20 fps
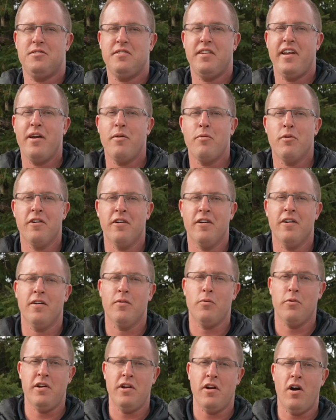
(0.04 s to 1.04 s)
today
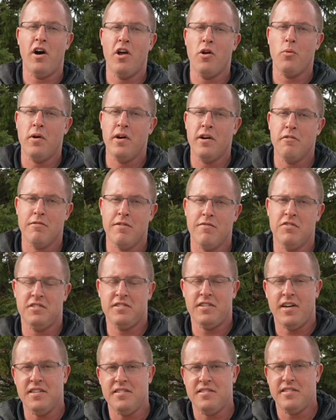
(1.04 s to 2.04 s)
we're in Ottawa in
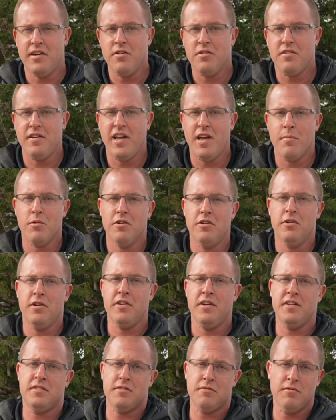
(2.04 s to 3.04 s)
Riverside South
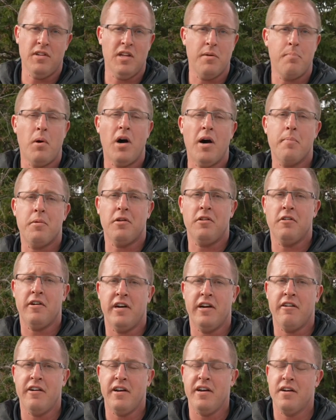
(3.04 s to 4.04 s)
neighborhood. It's a really popular
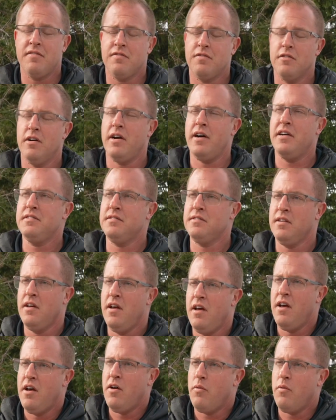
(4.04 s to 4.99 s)
area for us.